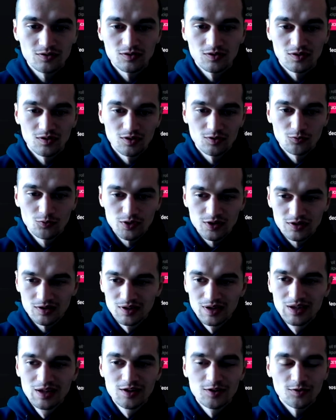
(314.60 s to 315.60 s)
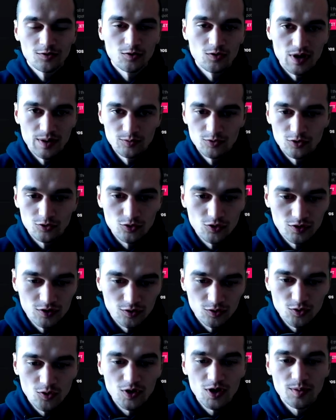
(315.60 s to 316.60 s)
uh, with, so I'm not gonna
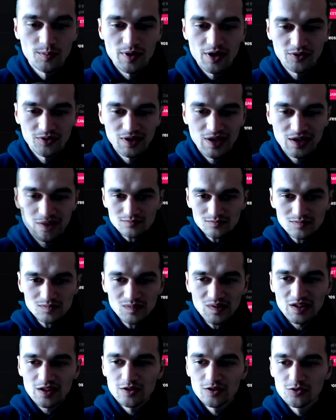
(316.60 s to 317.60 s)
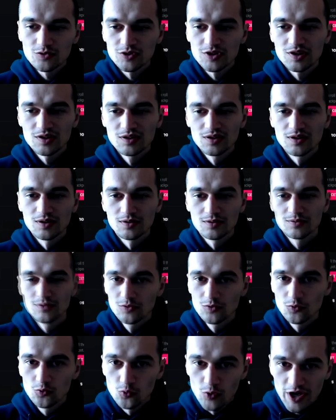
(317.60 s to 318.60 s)
talk about that. You can
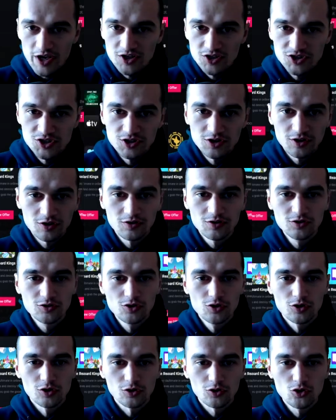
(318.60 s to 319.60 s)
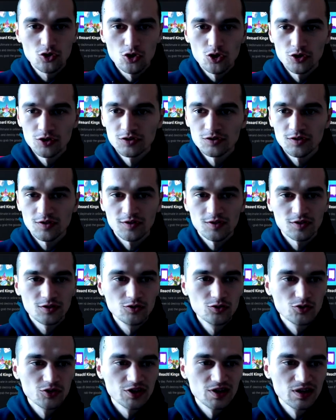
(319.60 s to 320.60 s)
wager your coins,
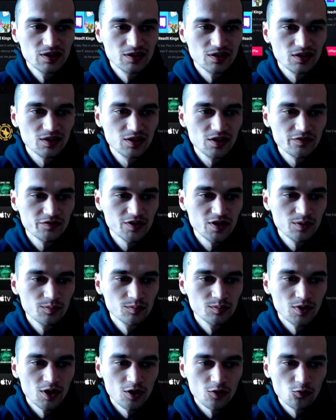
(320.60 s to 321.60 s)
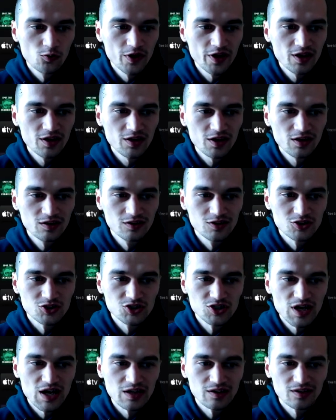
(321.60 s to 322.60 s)
you can give them away in the
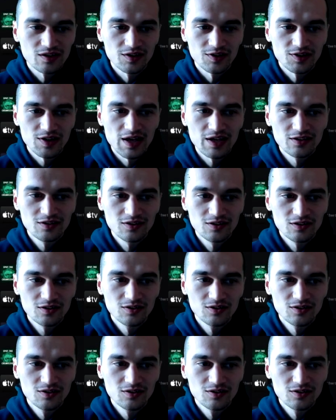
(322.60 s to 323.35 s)
chat as I did.